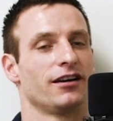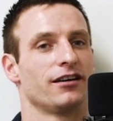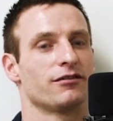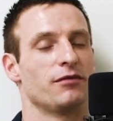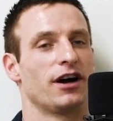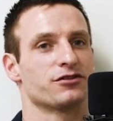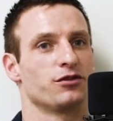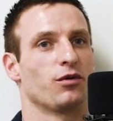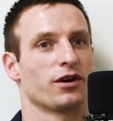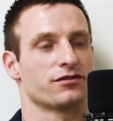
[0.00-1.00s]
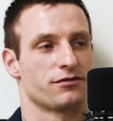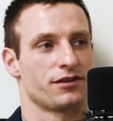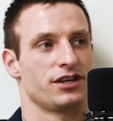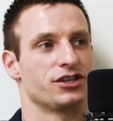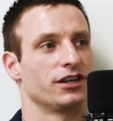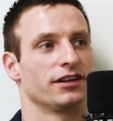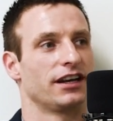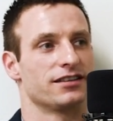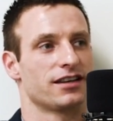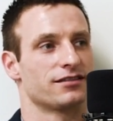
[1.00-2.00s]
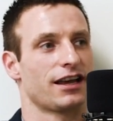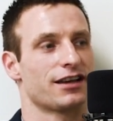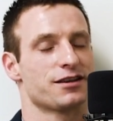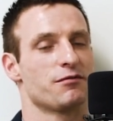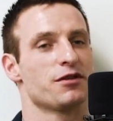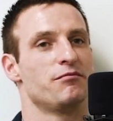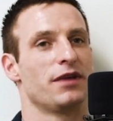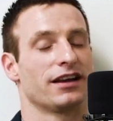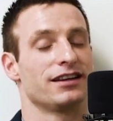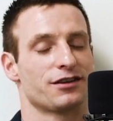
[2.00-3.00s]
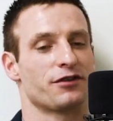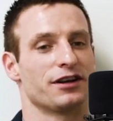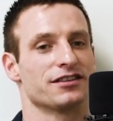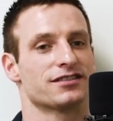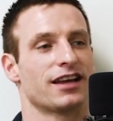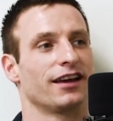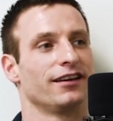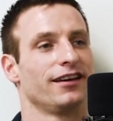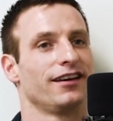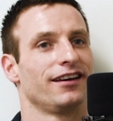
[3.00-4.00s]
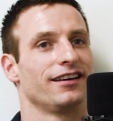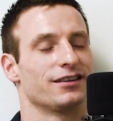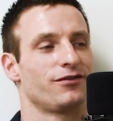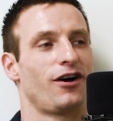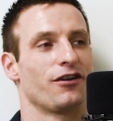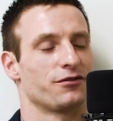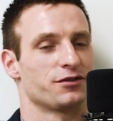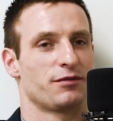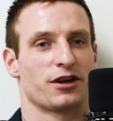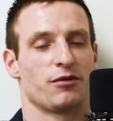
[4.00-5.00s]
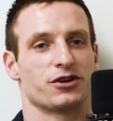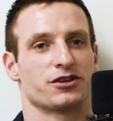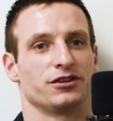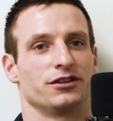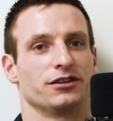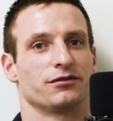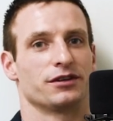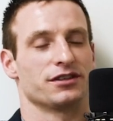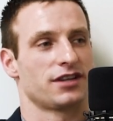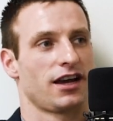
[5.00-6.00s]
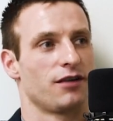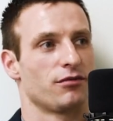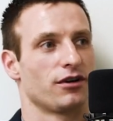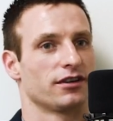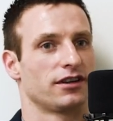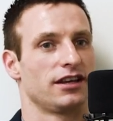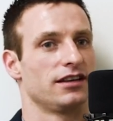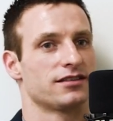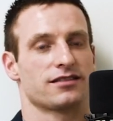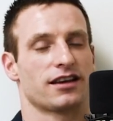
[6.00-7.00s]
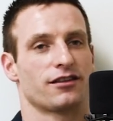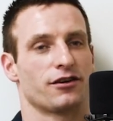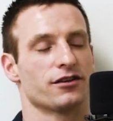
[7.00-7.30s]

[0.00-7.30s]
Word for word: from high school works for the region, and he says like some of the big, and he's in real estate his father was a big commercial real estate guy in Burlington. He says like there's